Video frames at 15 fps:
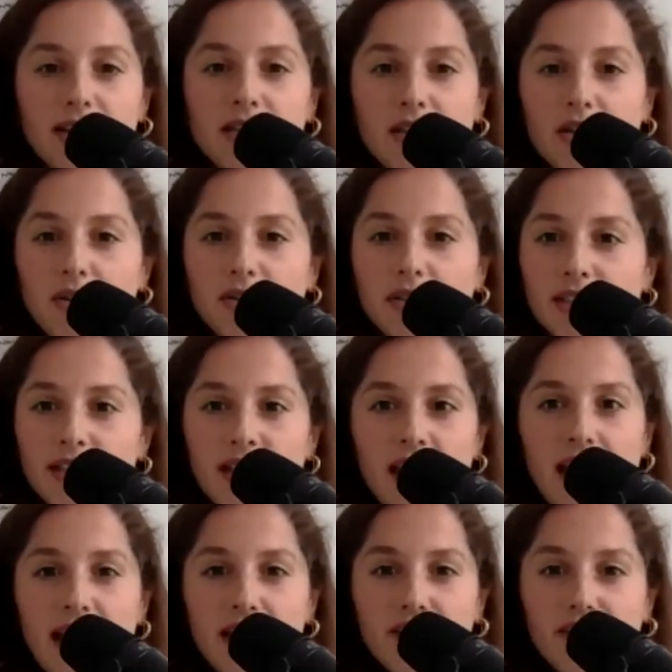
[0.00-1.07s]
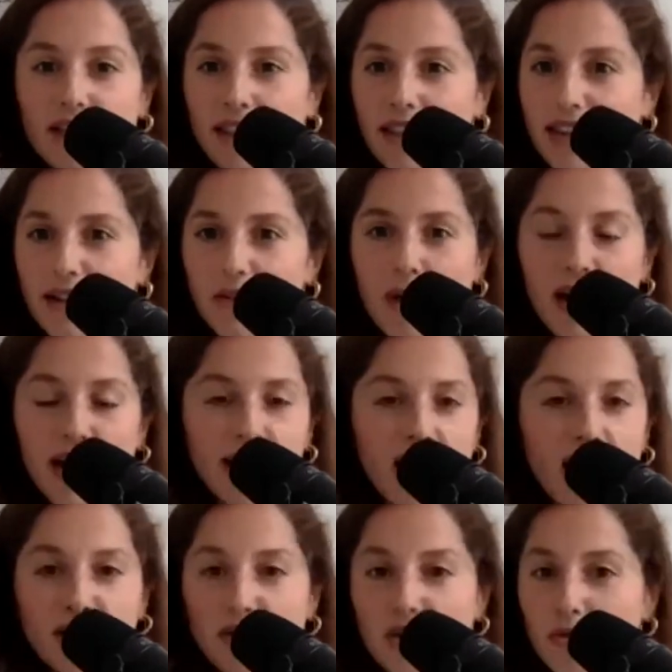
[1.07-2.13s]
So everything
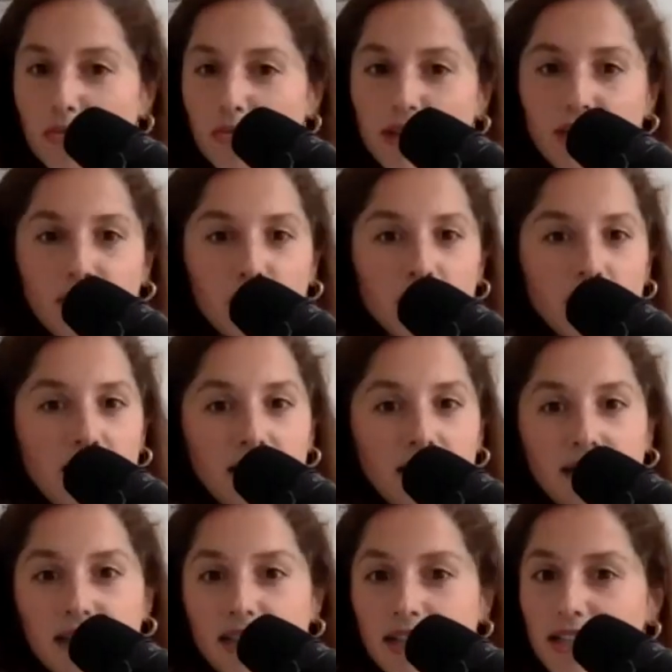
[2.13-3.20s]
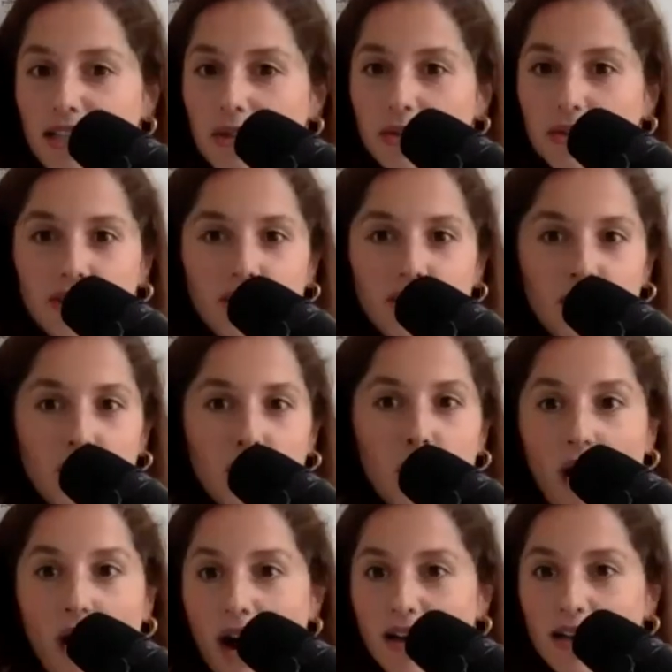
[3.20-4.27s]
I don't meet for dinners or
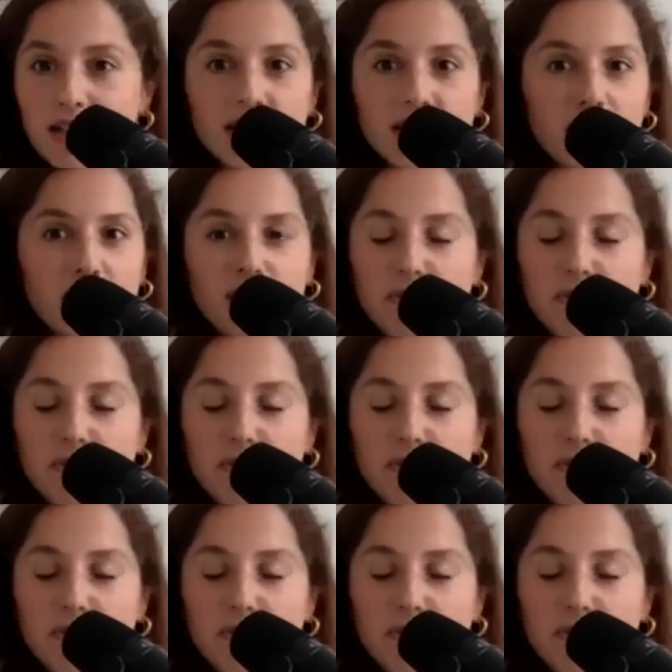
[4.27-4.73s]
walks,